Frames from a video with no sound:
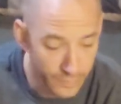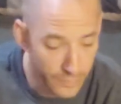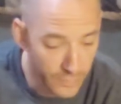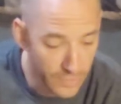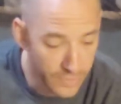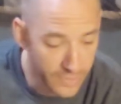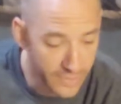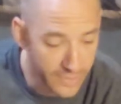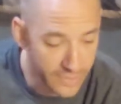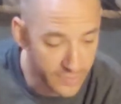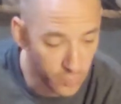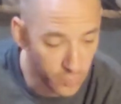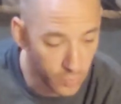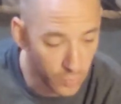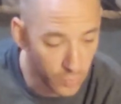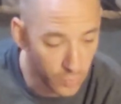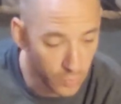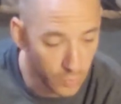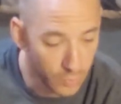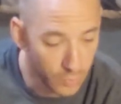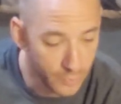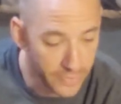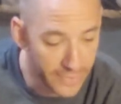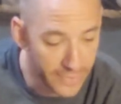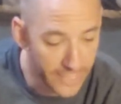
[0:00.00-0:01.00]
this
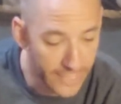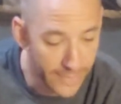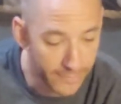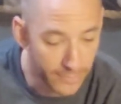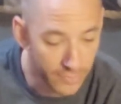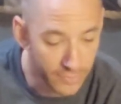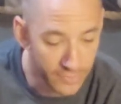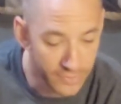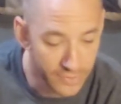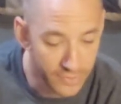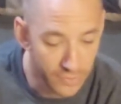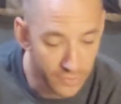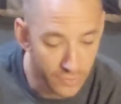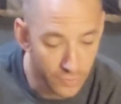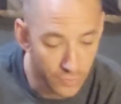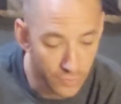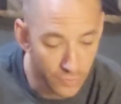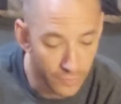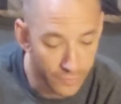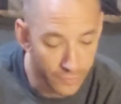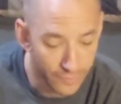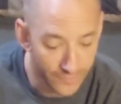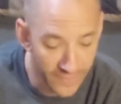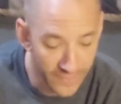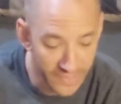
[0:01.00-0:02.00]
will be able to
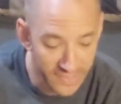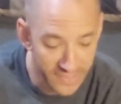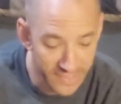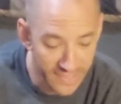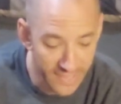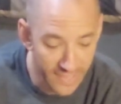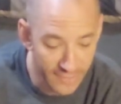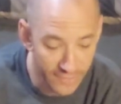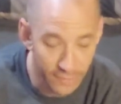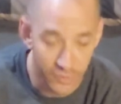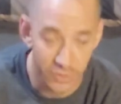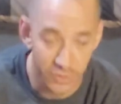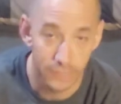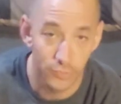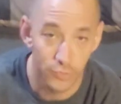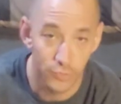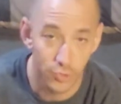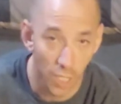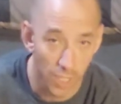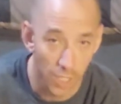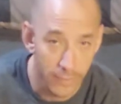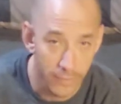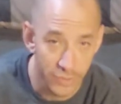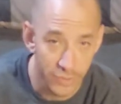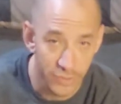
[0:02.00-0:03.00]
fix that. There's some
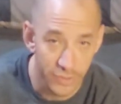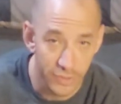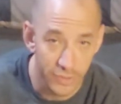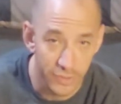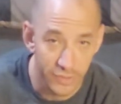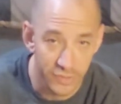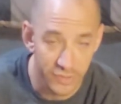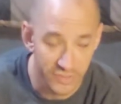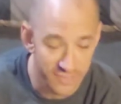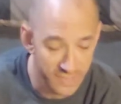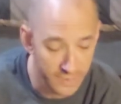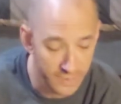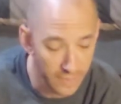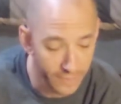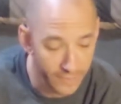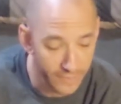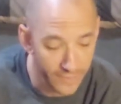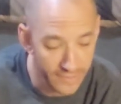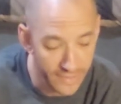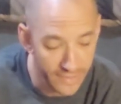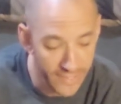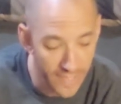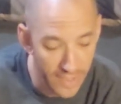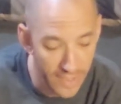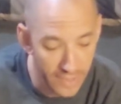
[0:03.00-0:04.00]
trauma shears and stuff
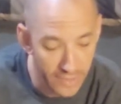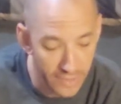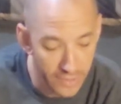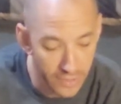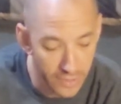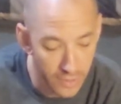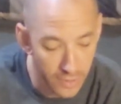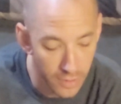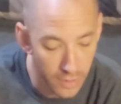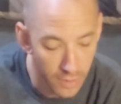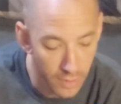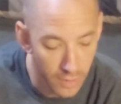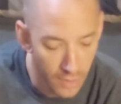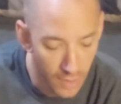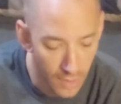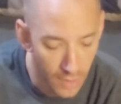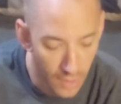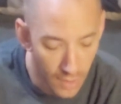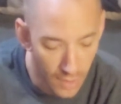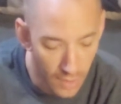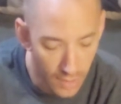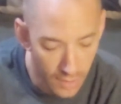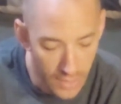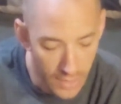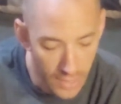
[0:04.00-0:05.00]
like that in here.
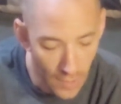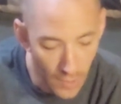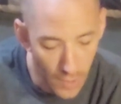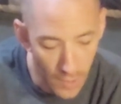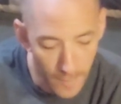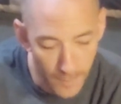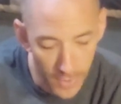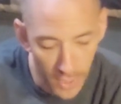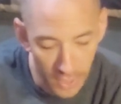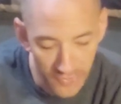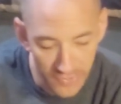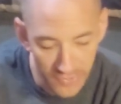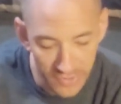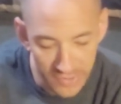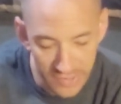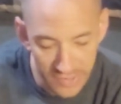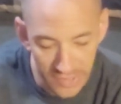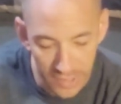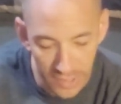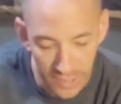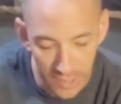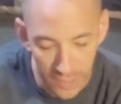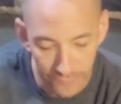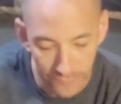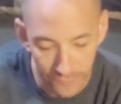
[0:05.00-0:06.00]
Now, I bought this
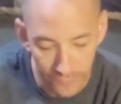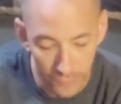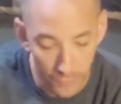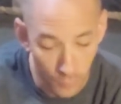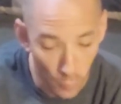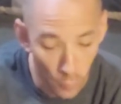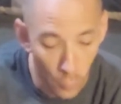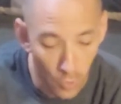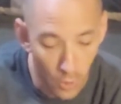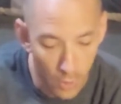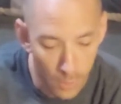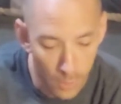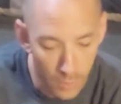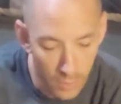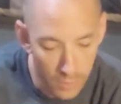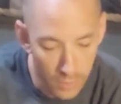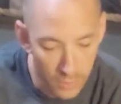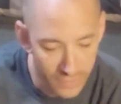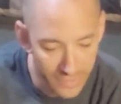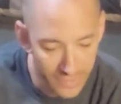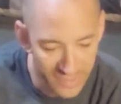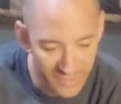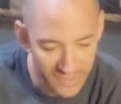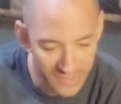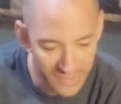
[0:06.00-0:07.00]
kit up from Walmart.
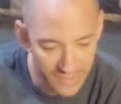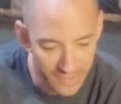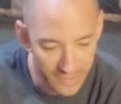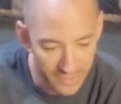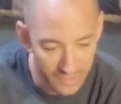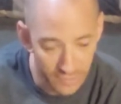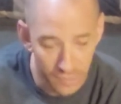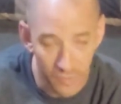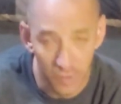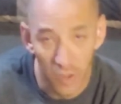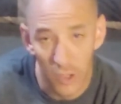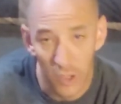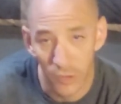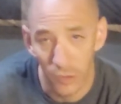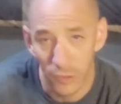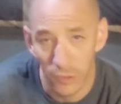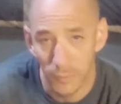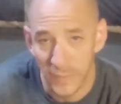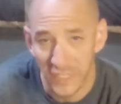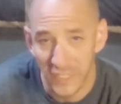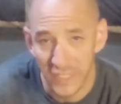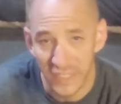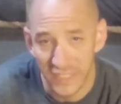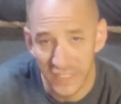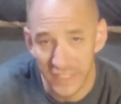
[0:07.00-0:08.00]
This is like their
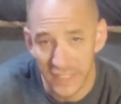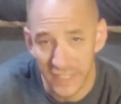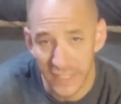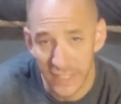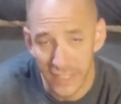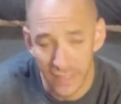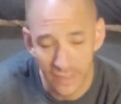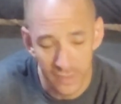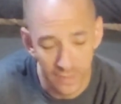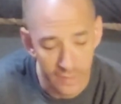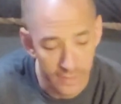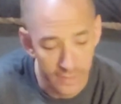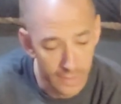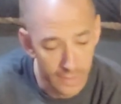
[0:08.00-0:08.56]
100-piece kit,